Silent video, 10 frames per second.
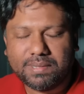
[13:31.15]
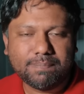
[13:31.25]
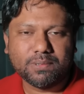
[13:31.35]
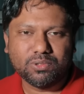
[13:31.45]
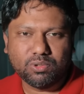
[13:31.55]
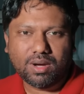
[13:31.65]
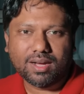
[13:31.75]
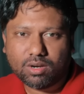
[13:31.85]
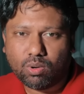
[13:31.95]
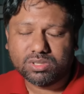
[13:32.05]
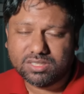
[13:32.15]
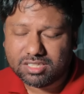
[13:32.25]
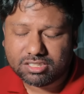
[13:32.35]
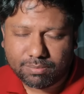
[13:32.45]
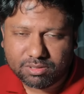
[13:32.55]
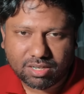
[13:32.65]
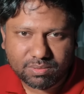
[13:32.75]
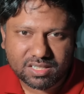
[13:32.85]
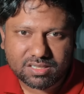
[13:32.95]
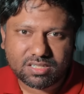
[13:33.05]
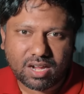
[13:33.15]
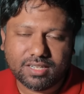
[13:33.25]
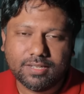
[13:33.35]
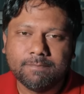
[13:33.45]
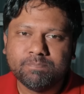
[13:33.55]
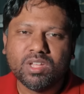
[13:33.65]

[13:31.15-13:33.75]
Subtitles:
people who are causing this type of trouble in society,